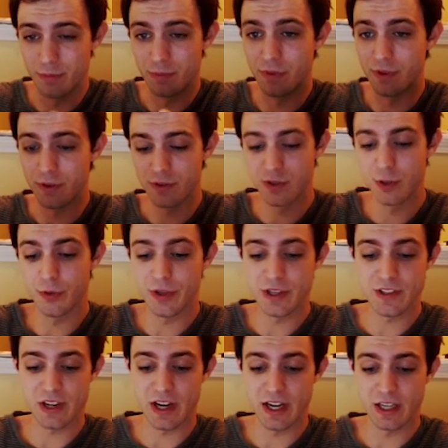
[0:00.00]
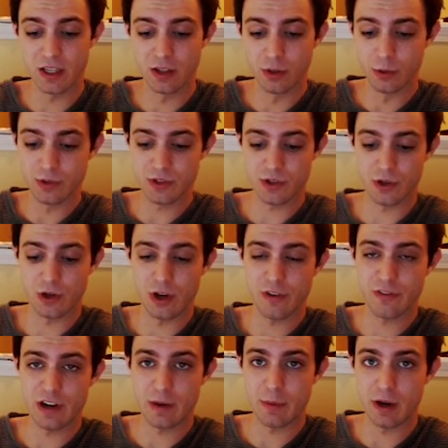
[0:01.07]
the two things I had to do was turn
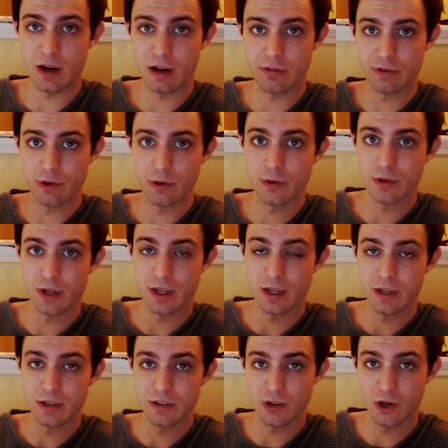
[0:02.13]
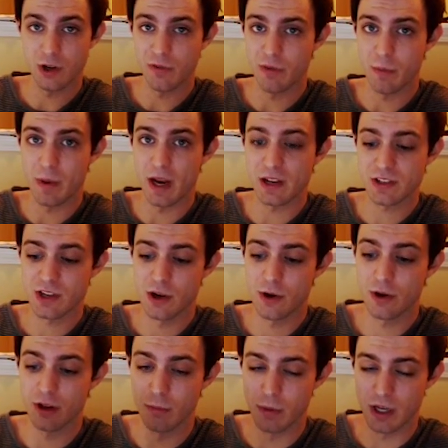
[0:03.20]
off Find My iPhone and turn off the
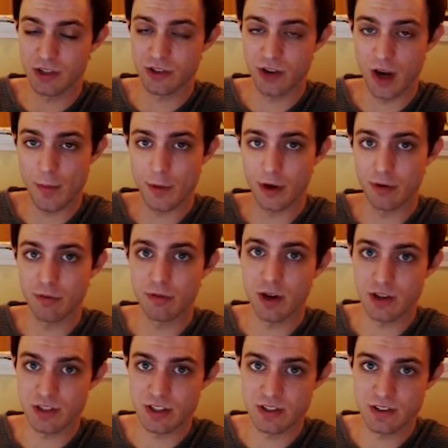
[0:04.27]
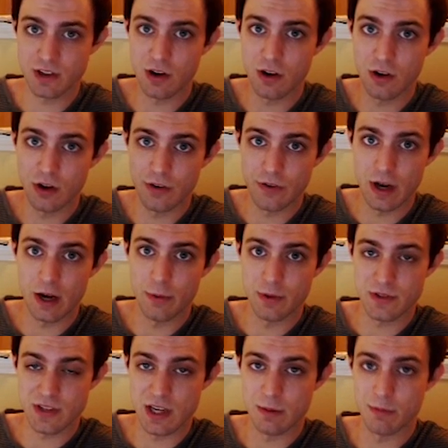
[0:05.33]
passcode and make sure I'm on a fresh install of i O
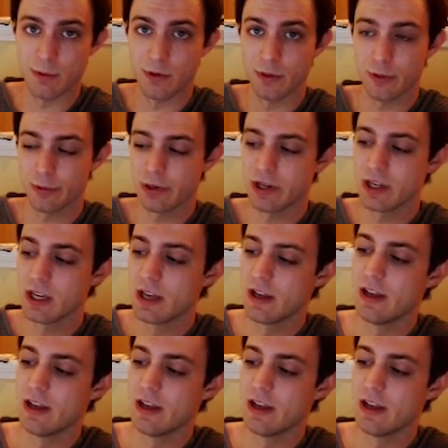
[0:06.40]
S eight point three.